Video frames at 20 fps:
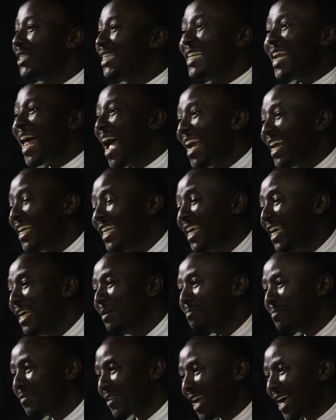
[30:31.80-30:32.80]
denied
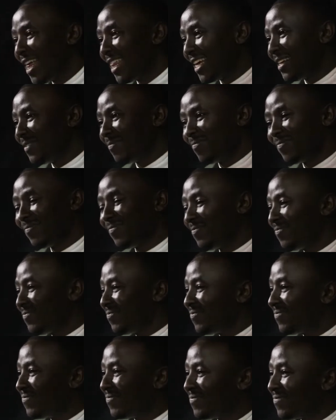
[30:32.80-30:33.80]
him, rather,
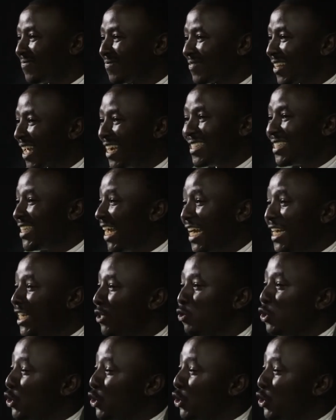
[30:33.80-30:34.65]
and said you